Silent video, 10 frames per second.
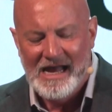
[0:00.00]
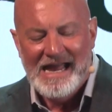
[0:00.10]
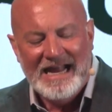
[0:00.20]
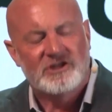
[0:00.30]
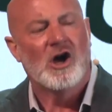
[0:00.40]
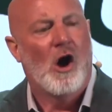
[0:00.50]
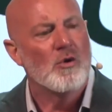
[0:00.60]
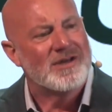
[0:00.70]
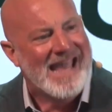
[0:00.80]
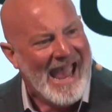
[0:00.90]
It's
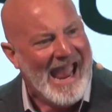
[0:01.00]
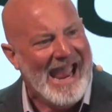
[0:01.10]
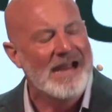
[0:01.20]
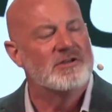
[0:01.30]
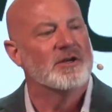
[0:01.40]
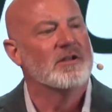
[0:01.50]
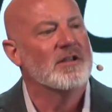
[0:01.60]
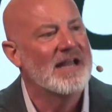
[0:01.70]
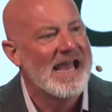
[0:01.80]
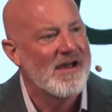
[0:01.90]
okay to
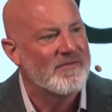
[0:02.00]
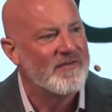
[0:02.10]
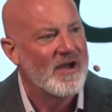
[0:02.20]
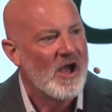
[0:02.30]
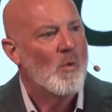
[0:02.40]
live